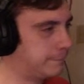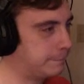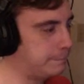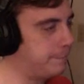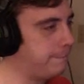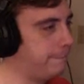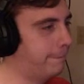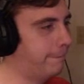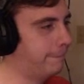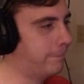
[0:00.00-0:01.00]

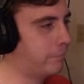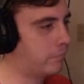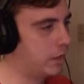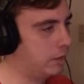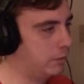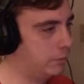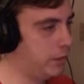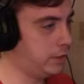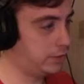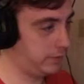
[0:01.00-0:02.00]
I don't know
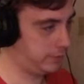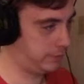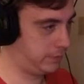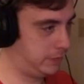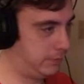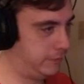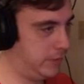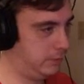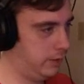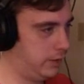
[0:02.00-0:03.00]
where she is, but you can
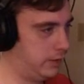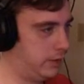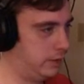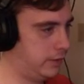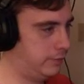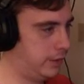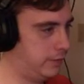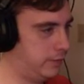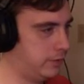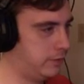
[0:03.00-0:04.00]
find a granddaughter down by
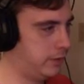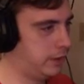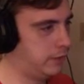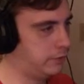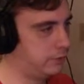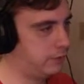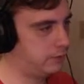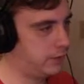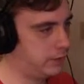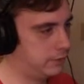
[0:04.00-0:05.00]
the big tree. You should go
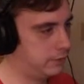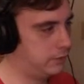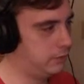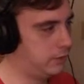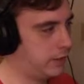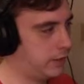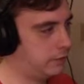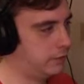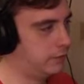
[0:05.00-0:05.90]
talk to her. Okay.